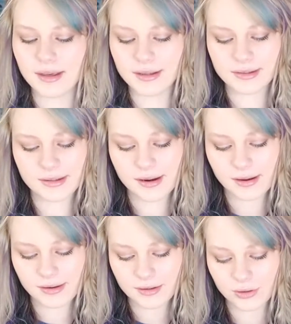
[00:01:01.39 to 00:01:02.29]
It's
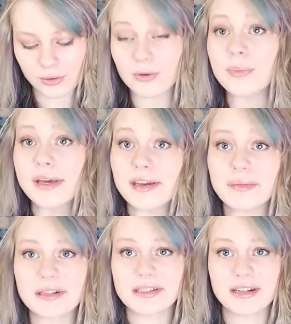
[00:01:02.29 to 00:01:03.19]
not too big,
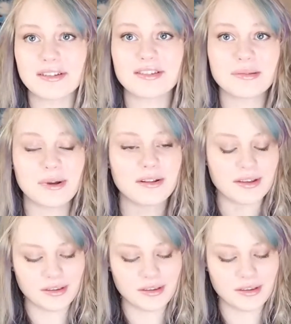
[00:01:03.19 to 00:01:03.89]
but it's not too small